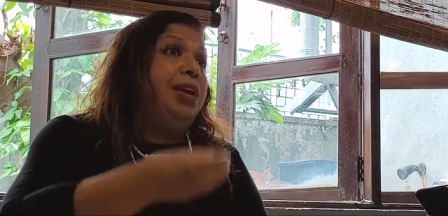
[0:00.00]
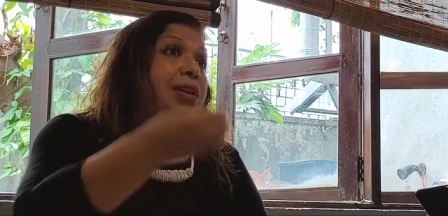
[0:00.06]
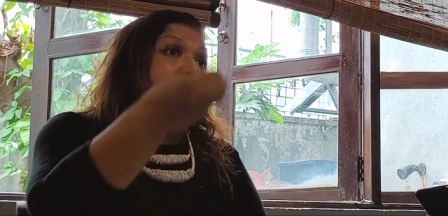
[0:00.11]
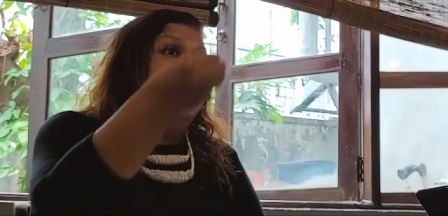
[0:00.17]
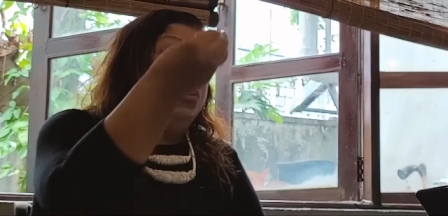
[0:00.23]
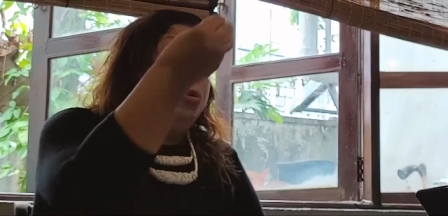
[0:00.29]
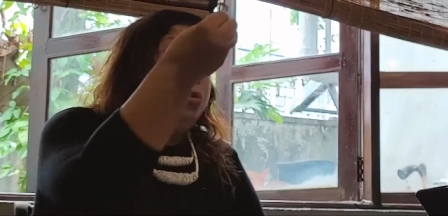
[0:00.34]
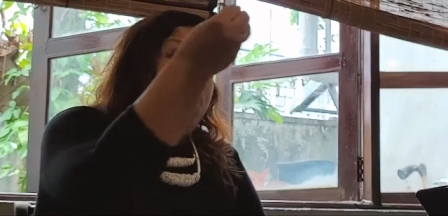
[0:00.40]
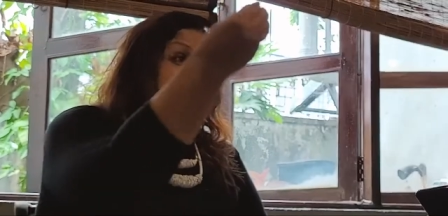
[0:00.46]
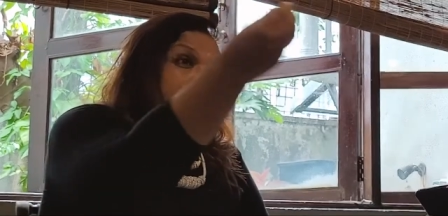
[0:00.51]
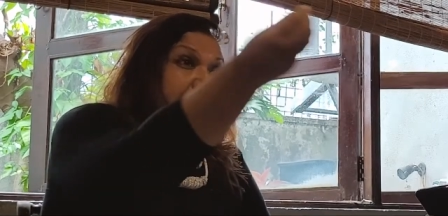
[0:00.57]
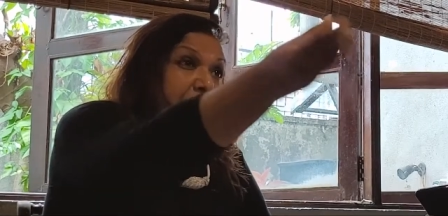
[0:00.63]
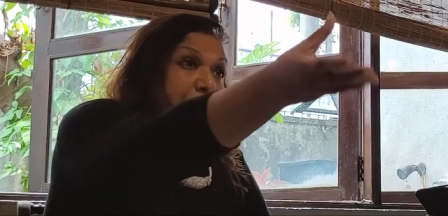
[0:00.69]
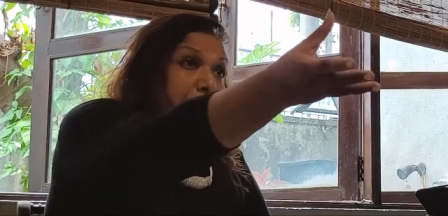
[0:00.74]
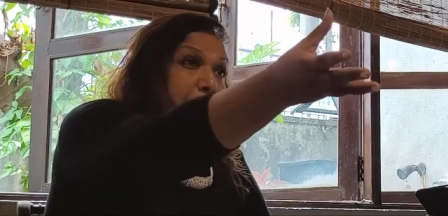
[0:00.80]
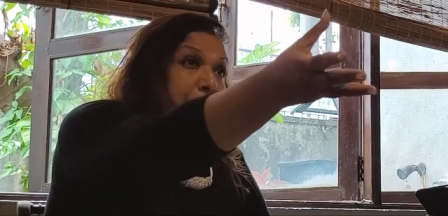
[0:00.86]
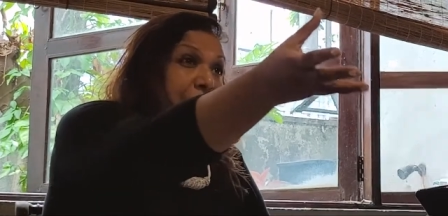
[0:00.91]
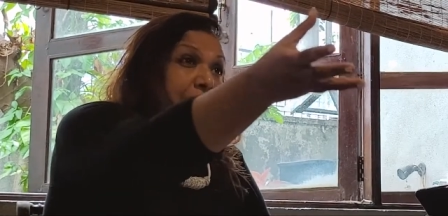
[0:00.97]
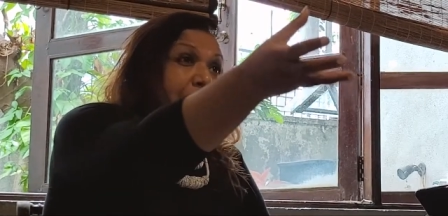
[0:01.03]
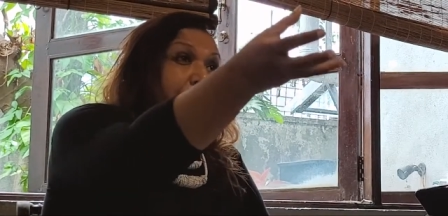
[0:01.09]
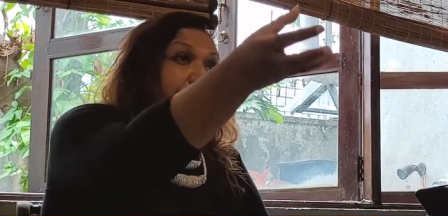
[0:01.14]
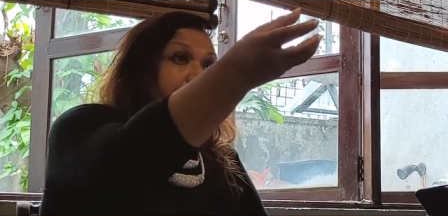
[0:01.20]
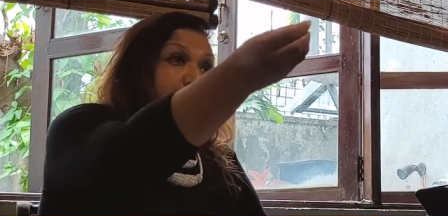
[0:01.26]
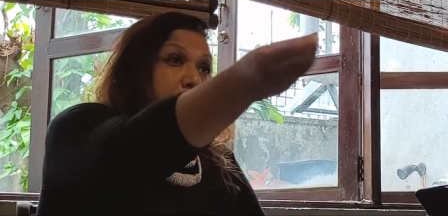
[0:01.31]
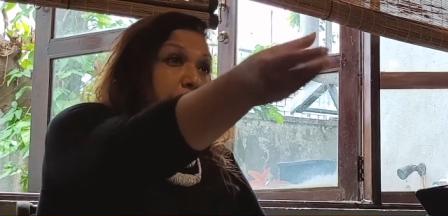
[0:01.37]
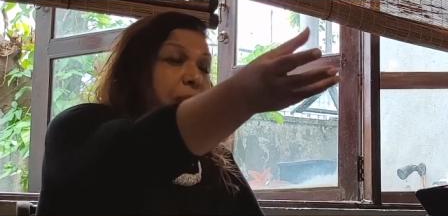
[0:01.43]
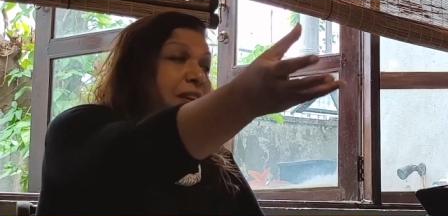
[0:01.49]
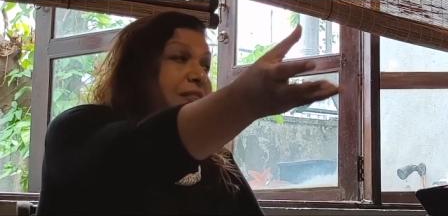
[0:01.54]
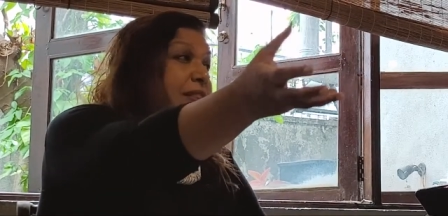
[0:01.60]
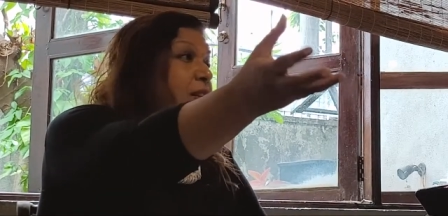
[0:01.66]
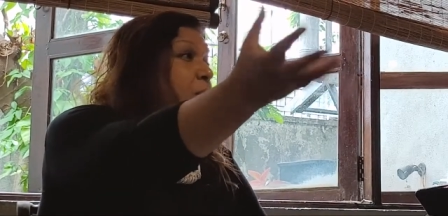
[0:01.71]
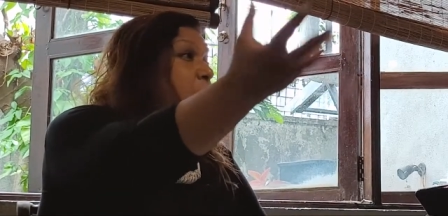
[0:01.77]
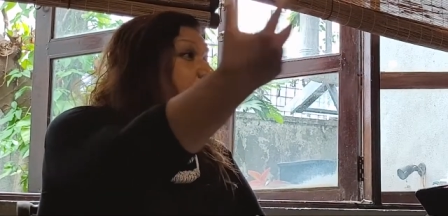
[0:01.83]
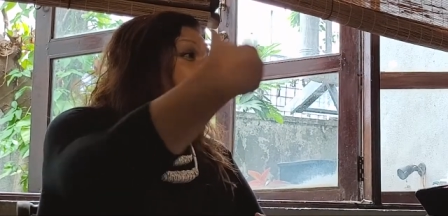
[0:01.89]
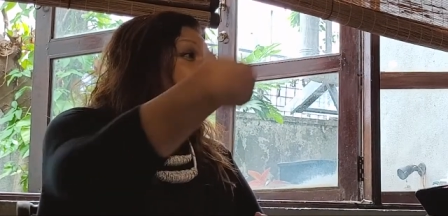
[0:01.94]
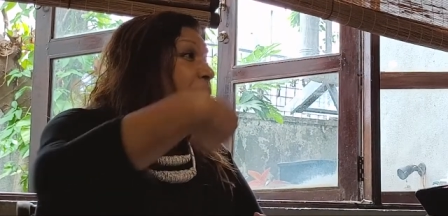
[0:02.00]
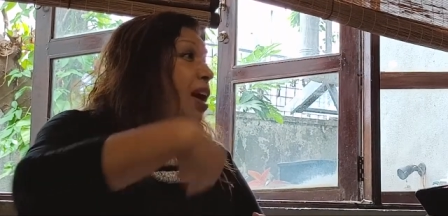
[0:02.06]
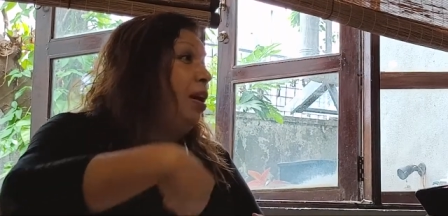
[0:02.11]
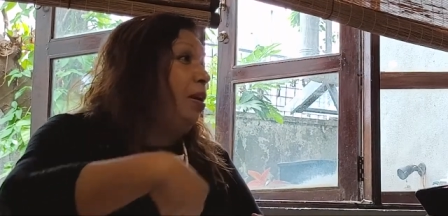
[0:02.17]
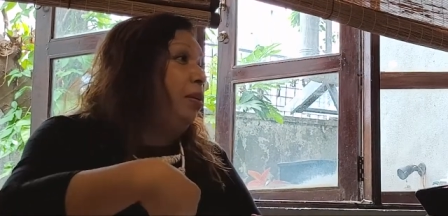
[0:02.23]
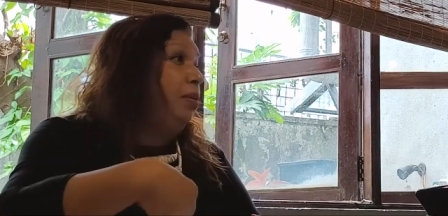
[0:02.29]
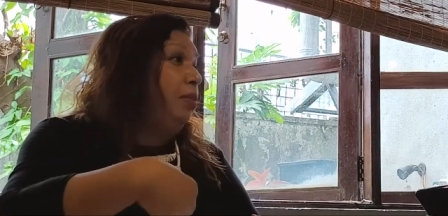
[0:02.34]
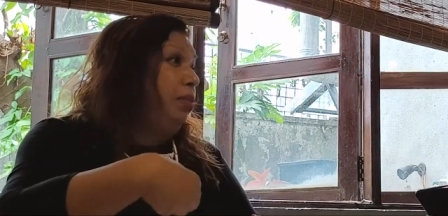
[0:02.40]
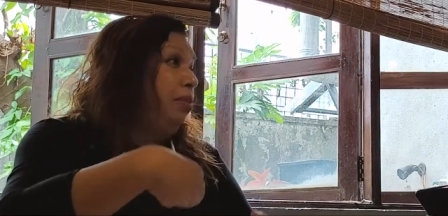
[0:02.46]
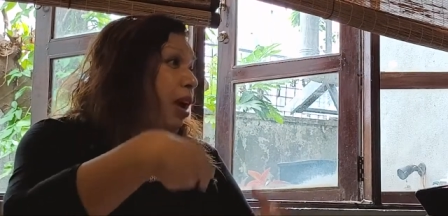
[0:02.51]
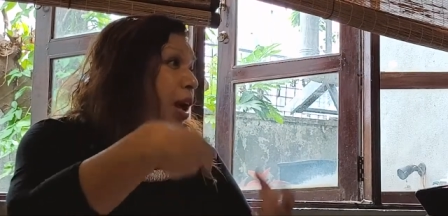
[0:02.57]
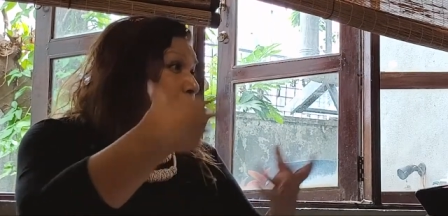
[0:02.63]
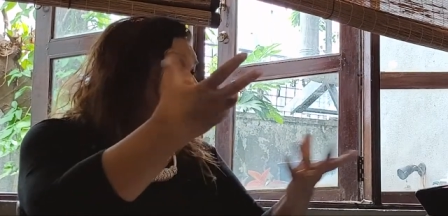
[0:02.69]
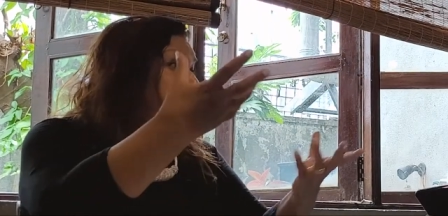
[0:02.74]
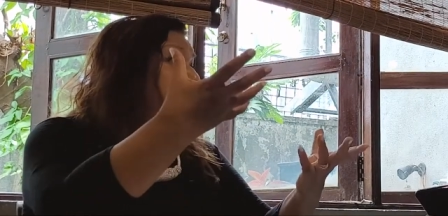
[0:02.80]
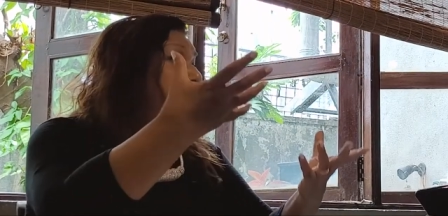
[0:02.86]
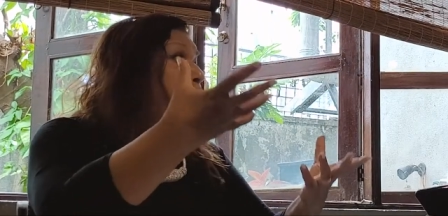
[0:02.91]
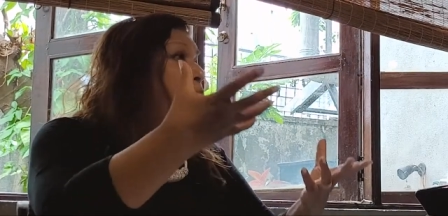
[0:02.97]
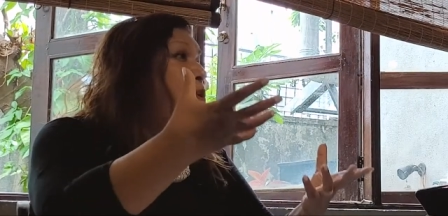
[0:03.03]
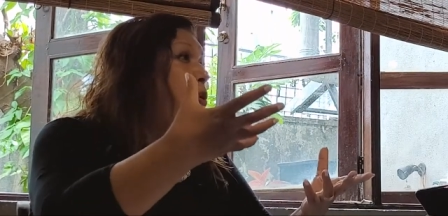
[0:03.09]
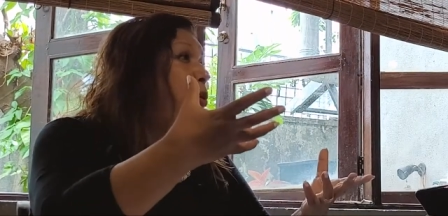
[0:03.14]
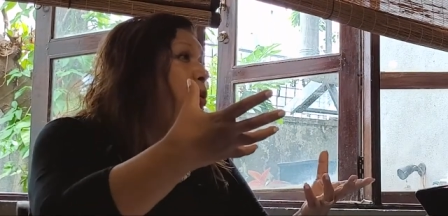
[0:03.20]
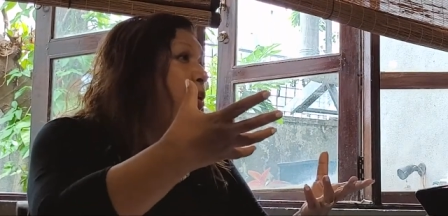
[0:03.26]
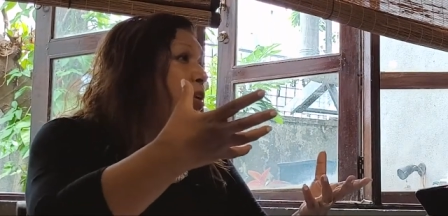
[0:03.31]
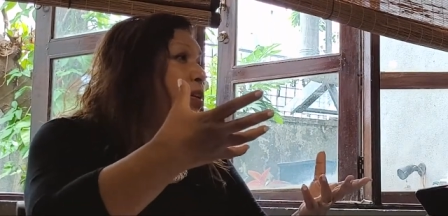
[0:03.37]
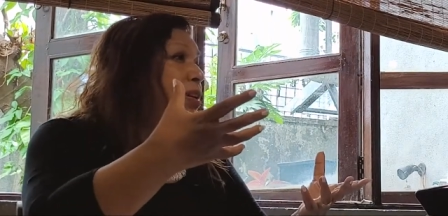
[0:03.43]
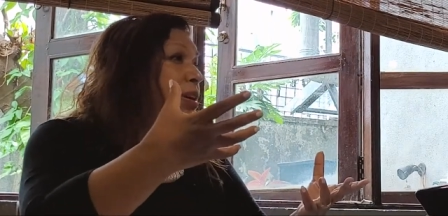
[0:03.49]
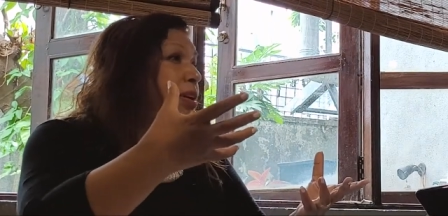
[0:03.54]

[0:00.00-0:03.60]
uh, to have empathy for the person who has come before court.